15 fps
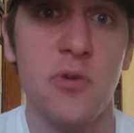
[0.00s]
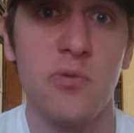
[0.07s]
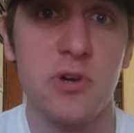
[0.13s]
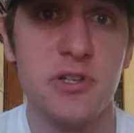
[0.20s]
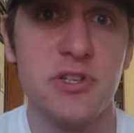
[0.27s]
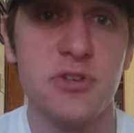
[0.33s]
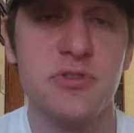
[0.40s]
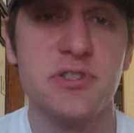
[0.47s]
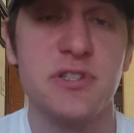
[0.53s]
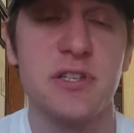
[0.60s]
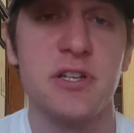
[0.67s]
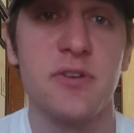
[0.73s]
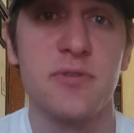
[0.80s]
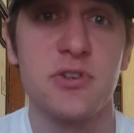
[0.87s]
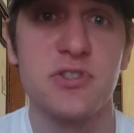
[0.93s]
reduce the
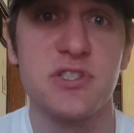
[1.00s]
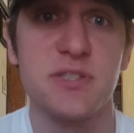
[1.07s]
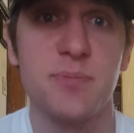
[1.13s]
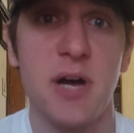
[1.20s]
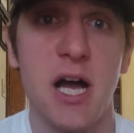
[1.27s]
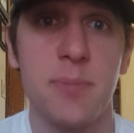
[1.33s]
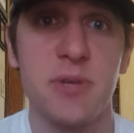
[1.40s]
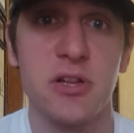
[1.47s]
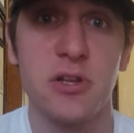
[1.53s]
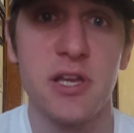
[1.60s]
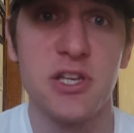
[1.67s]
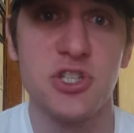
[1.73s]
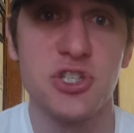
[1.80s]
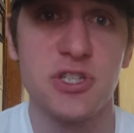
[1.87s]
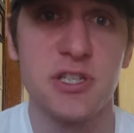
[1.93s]
universe's
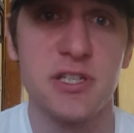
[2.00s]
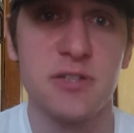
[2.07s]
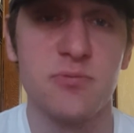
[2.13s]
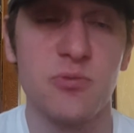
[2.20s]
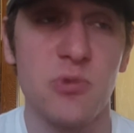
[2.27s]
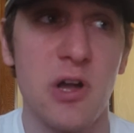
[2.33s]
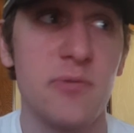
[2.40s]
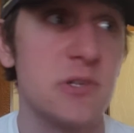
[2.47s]
population,